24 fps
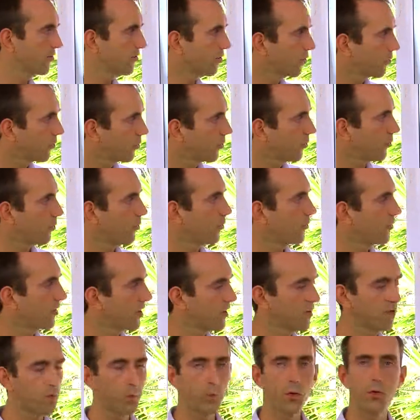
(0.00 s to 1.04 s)
2
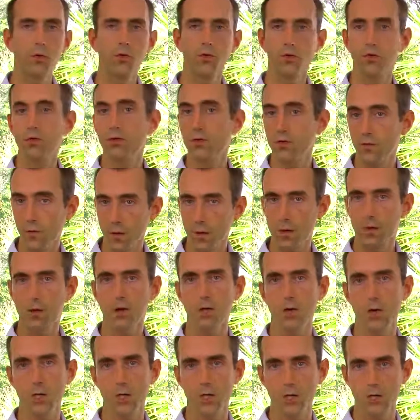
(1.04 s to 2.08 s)
teaspoons, just follow the
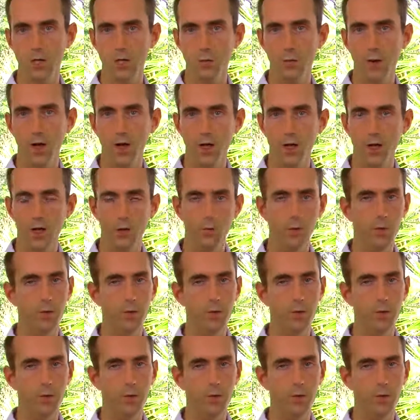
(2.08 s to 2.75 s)
directions on the packet,